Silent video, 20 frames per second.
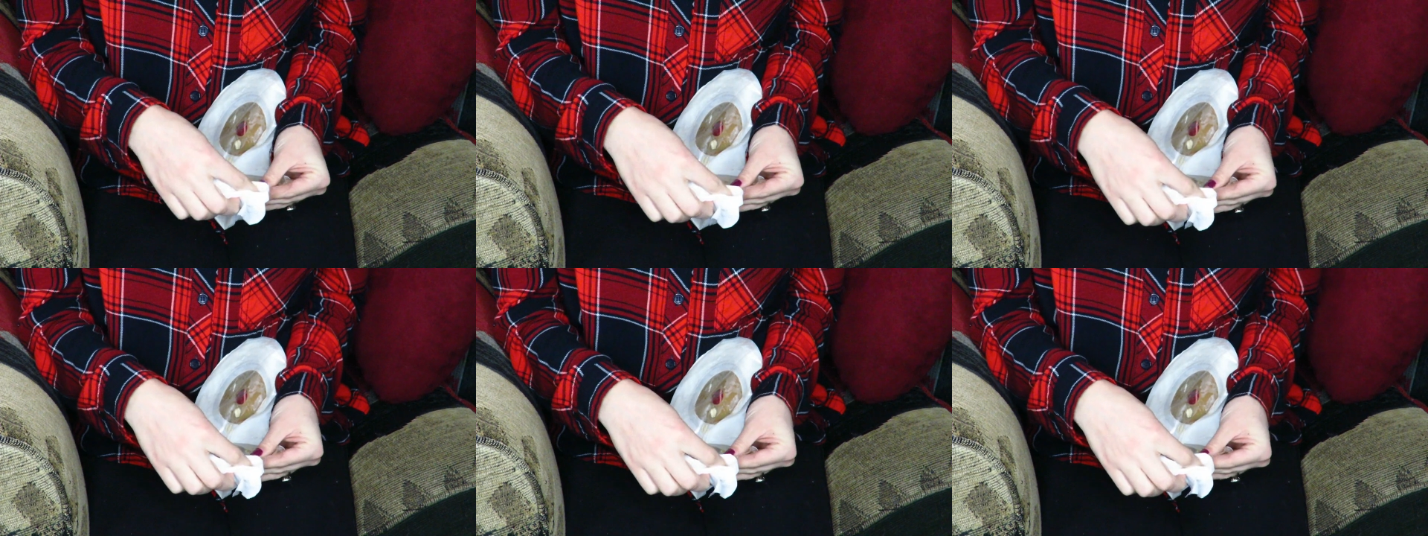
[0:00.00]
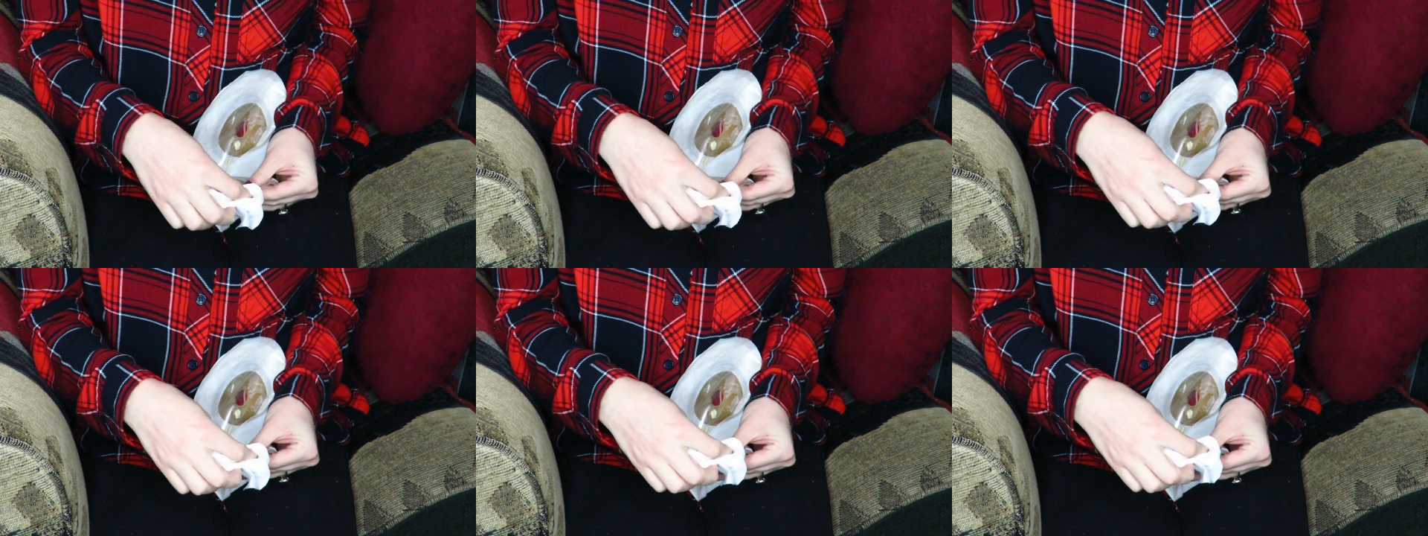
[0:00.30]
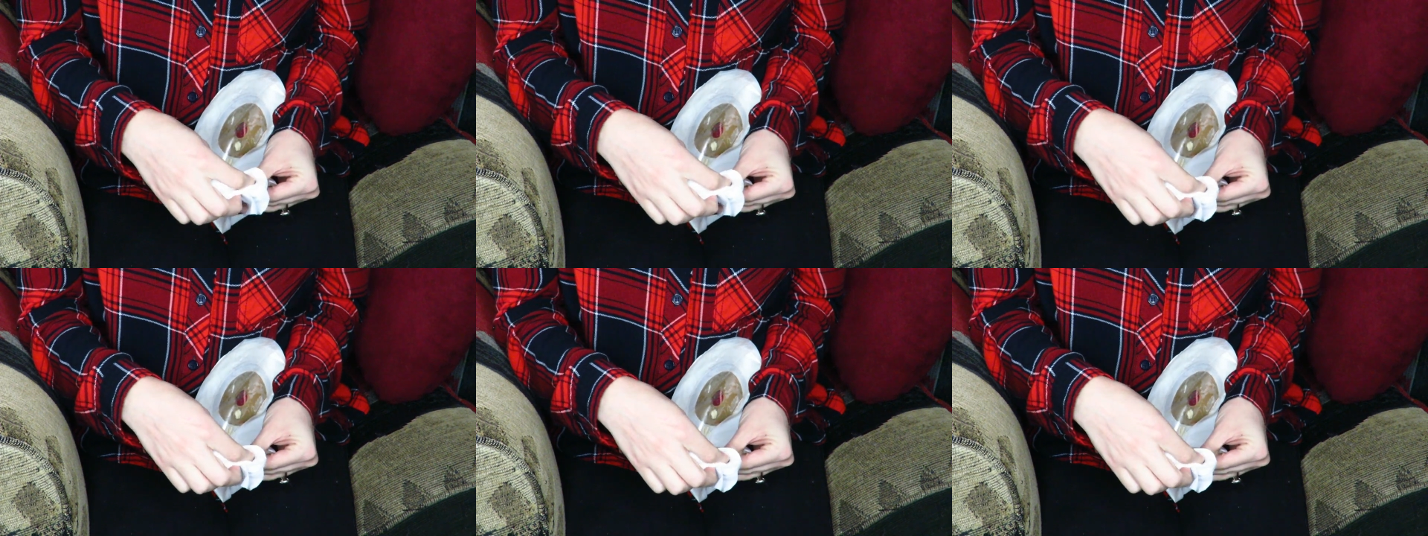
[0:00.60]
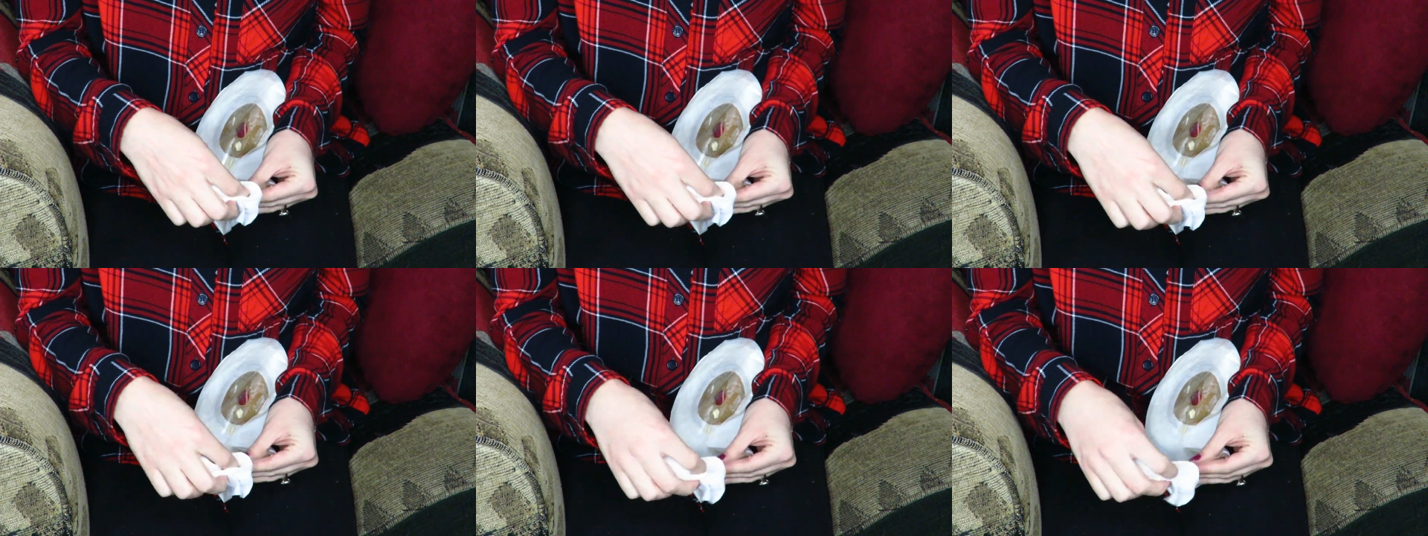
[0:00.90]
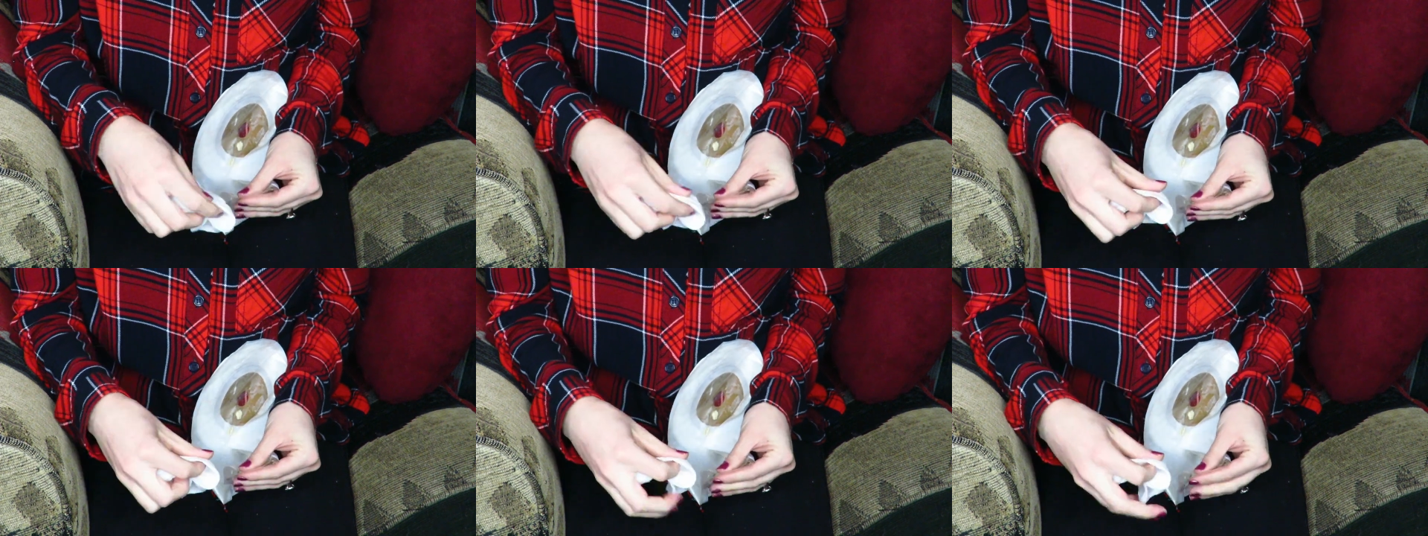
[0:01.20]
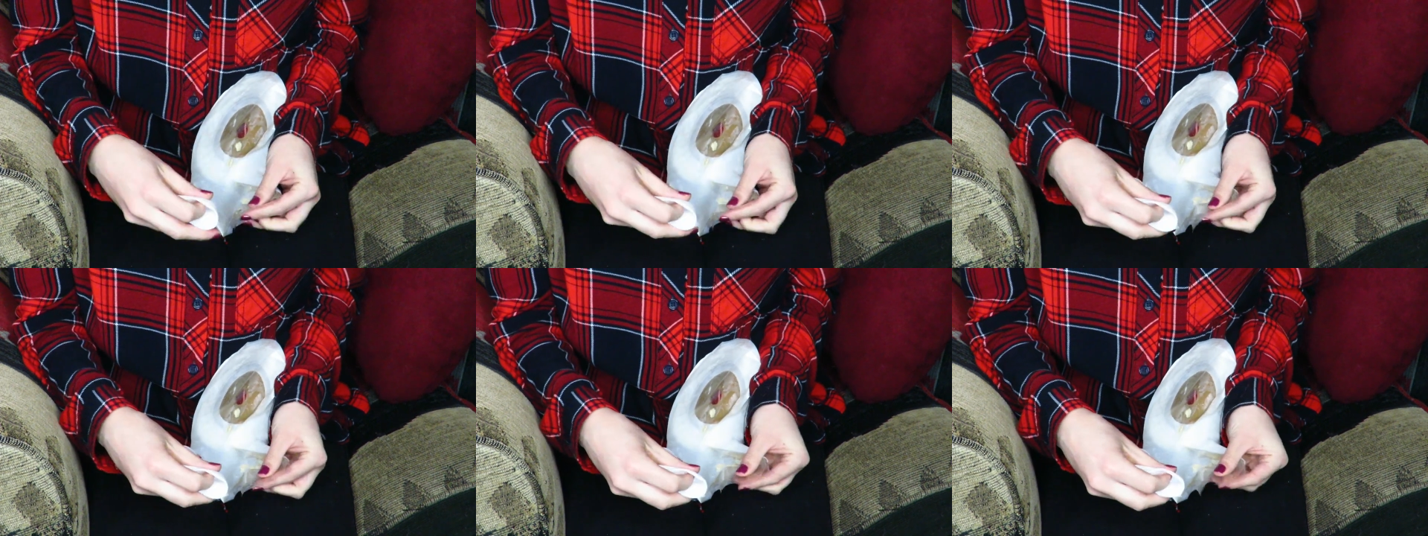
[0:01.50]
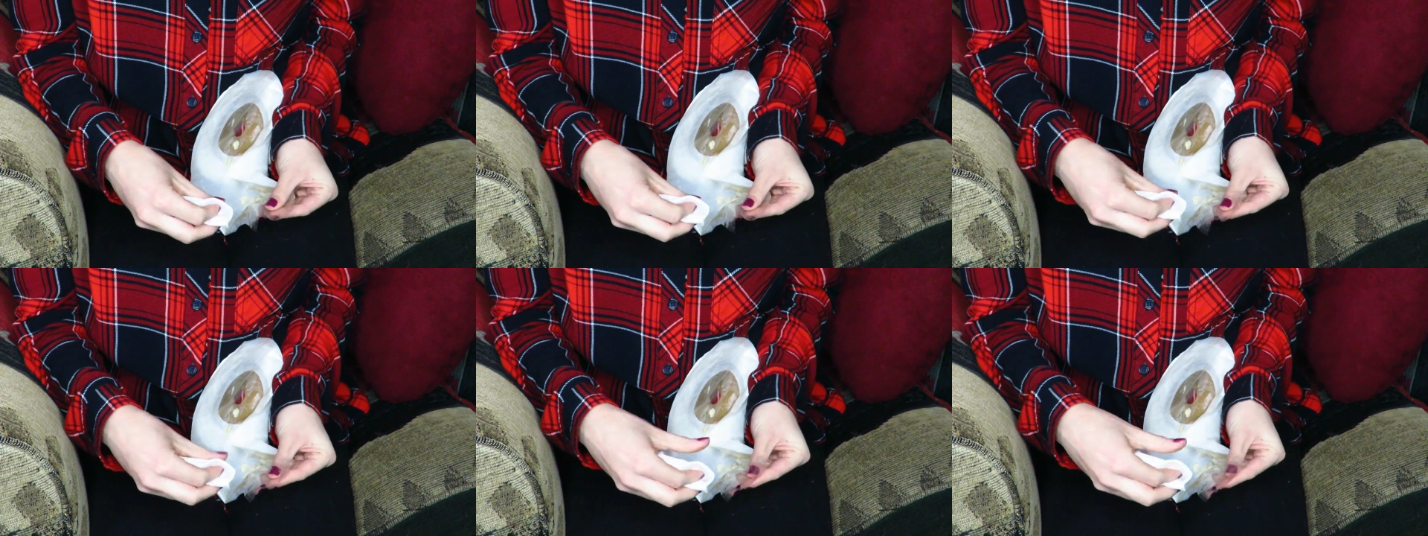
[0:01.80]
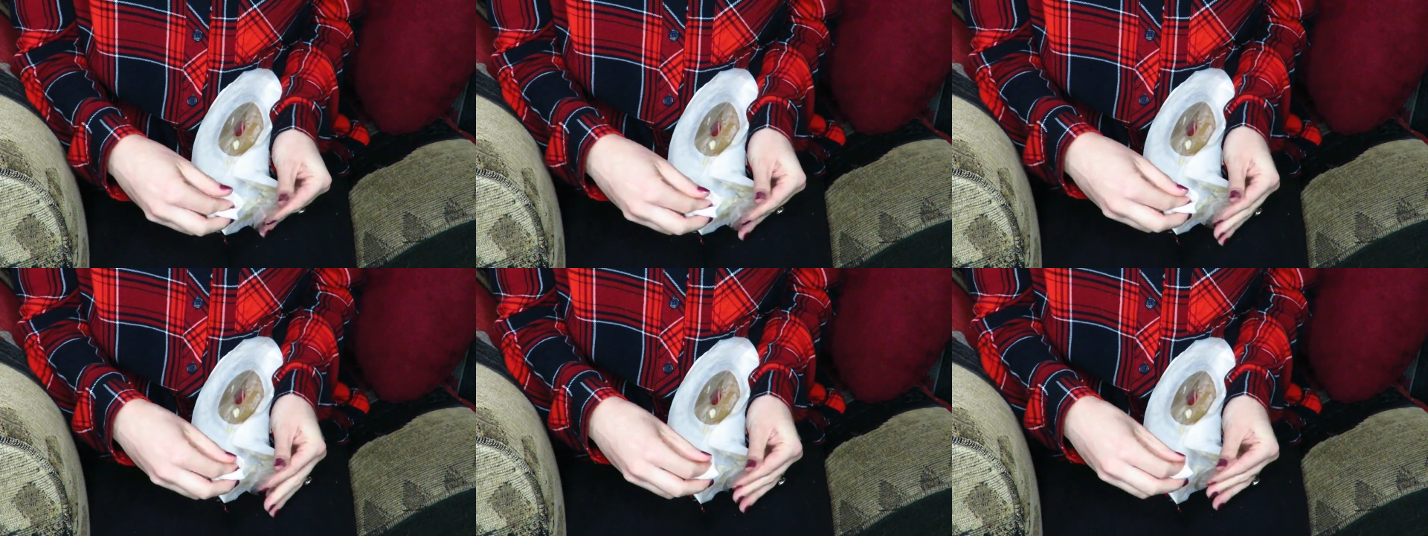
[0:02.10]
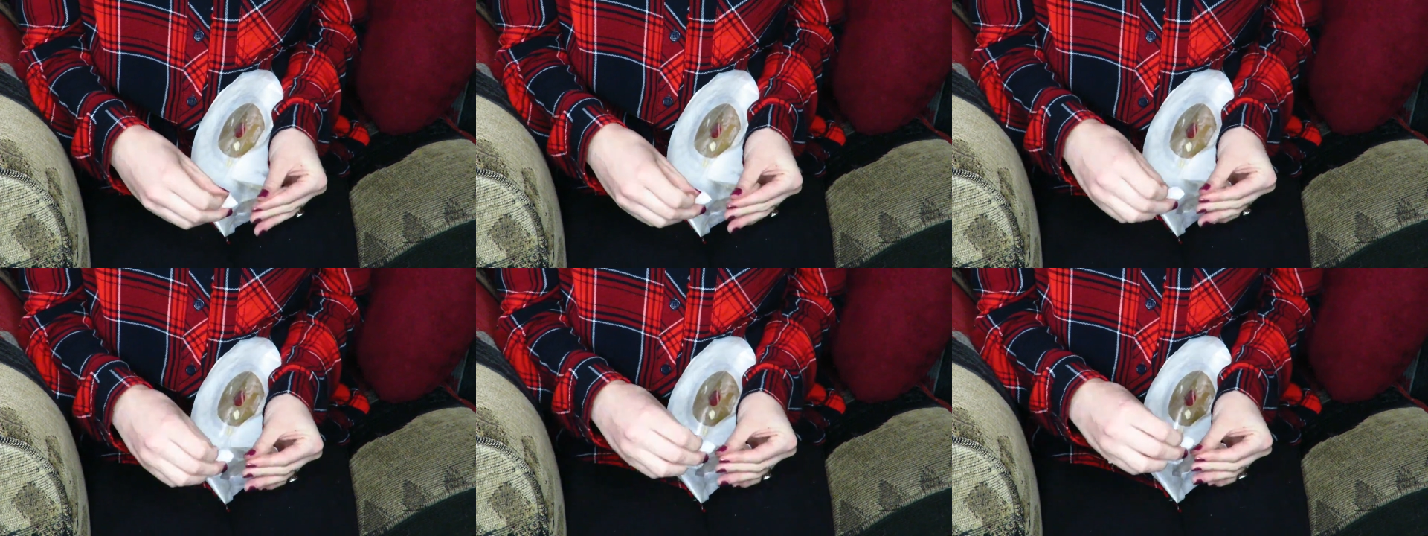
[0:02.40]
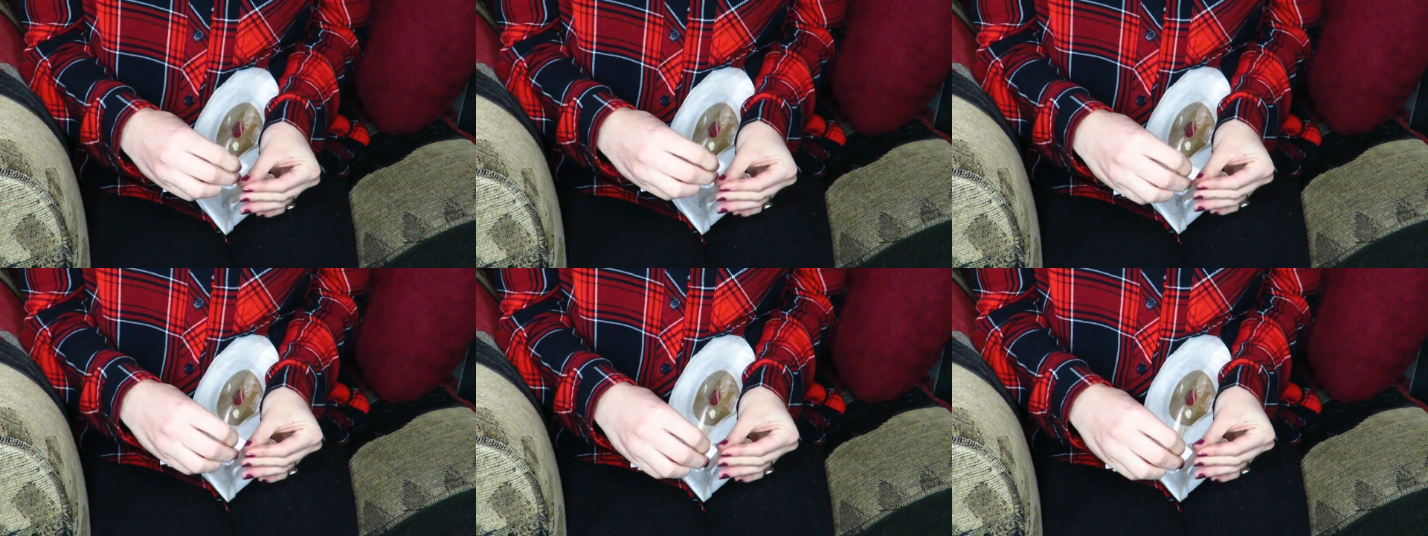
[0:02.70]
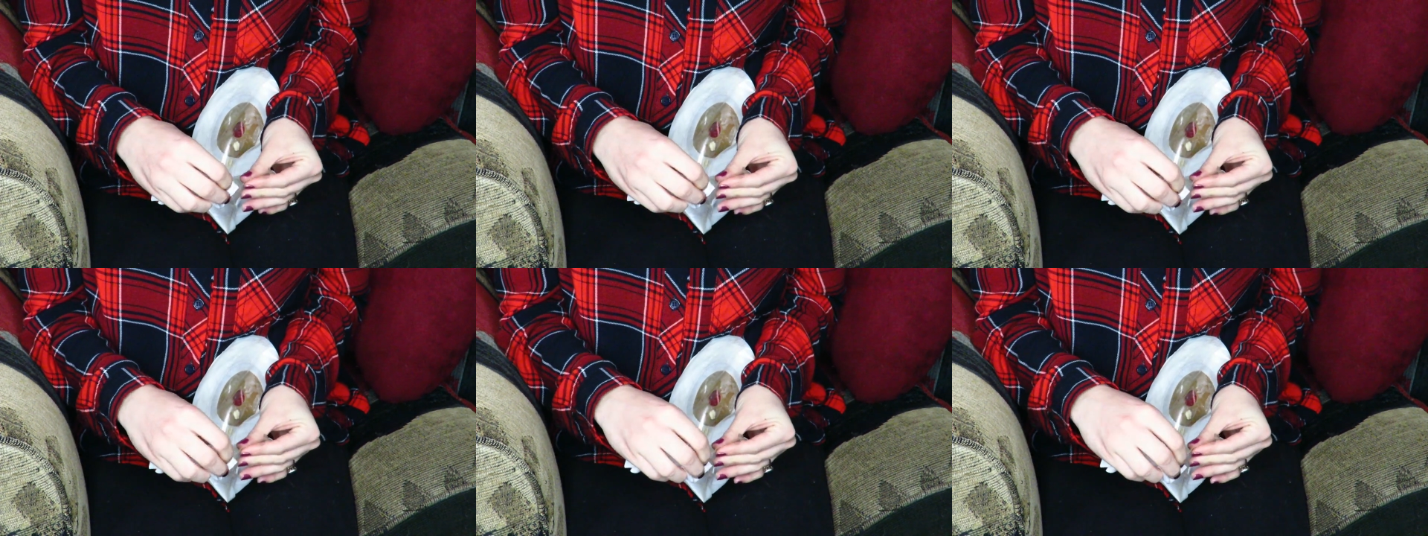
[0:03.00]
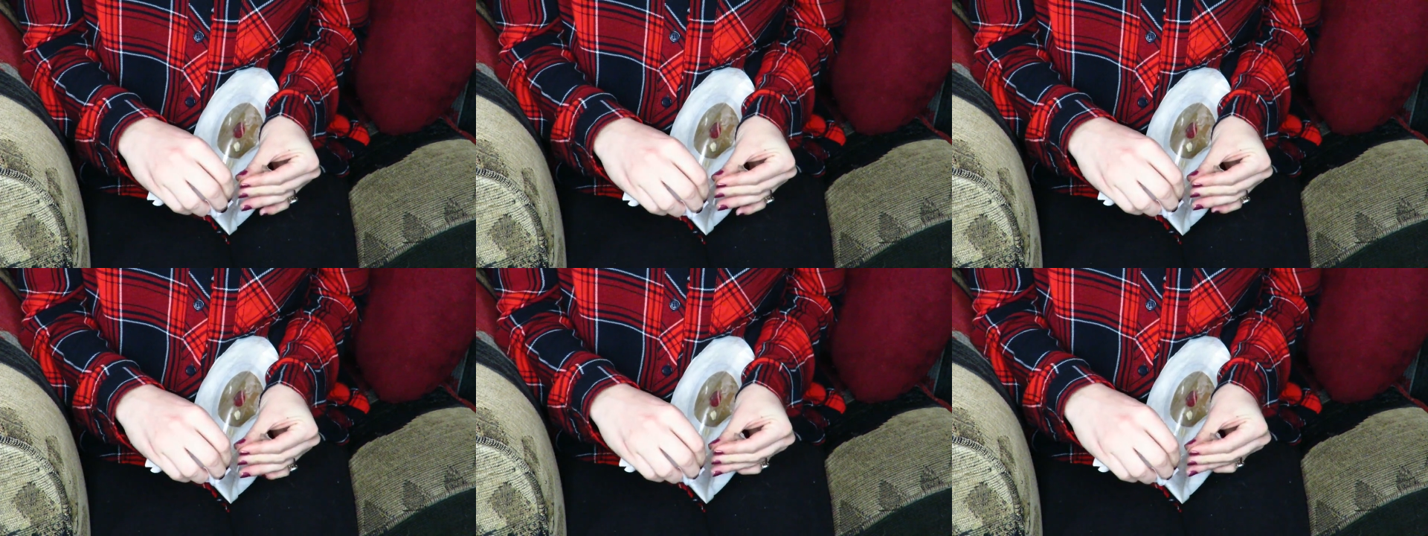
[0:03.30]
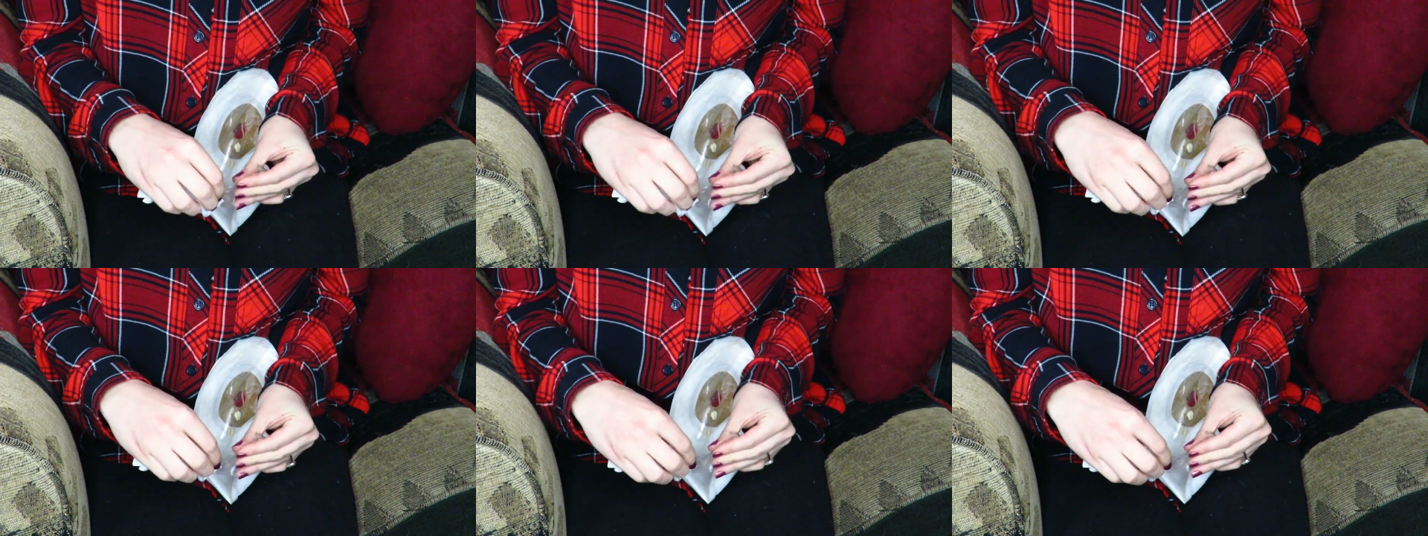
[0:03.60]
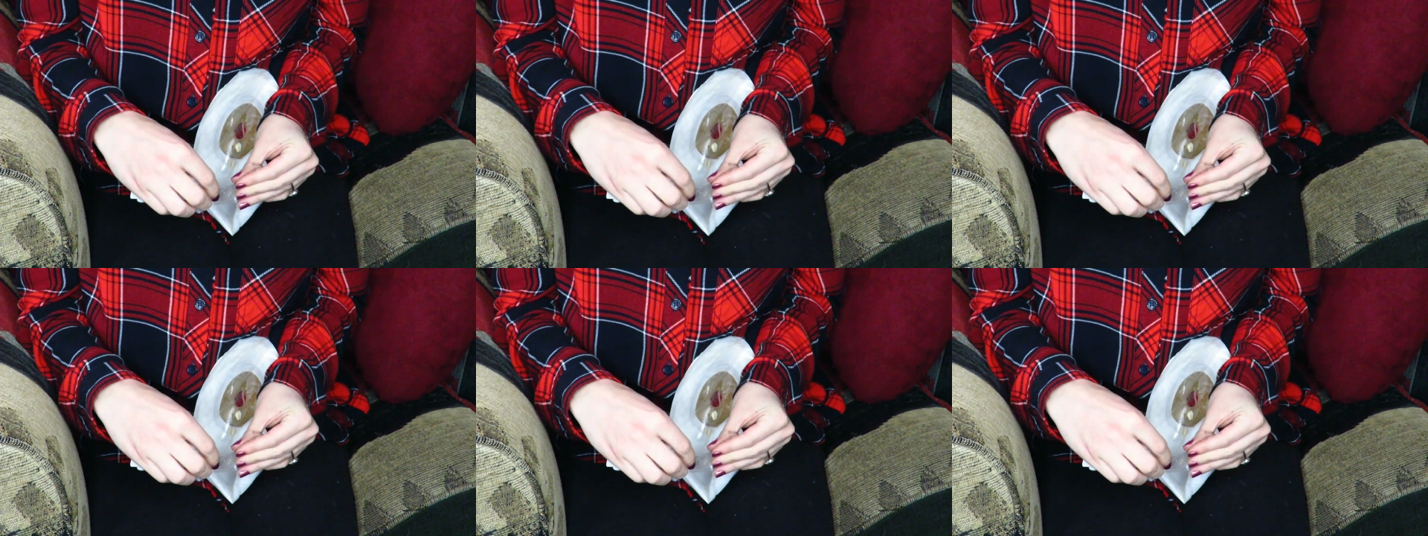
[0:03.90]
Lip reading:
[unreadable: no face in view]